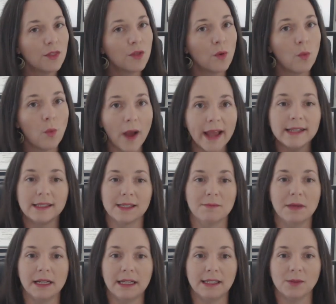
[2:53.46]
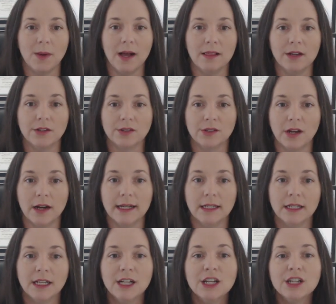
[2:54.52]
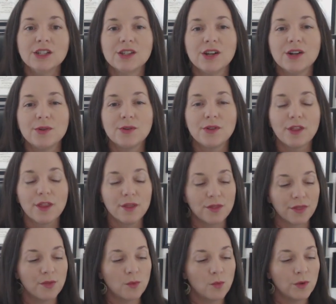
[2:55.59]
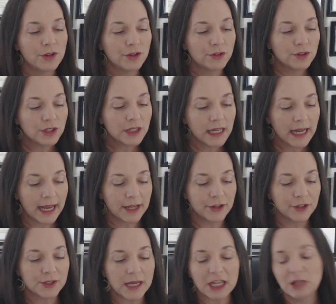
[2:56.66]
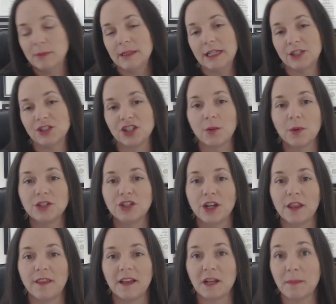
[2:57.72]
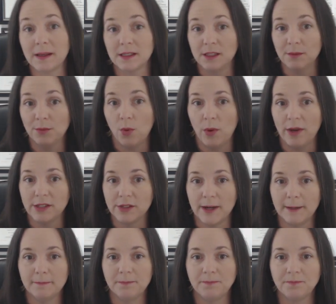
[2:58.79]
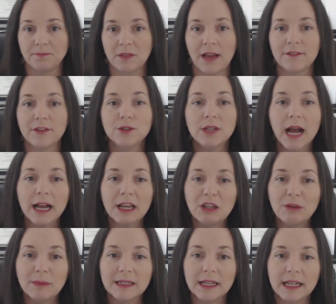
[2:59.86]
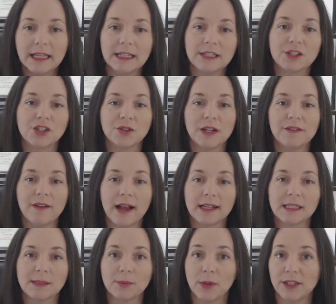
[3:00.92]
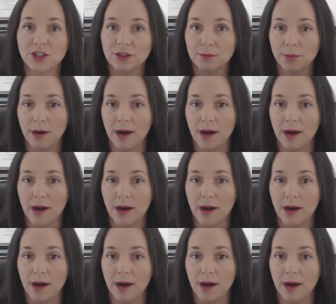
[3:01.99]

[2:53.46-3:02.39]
the way somebody swallows, all right? So when you're looking at your documentation, I want you to think about some points, right? Have you documented a history of aspiration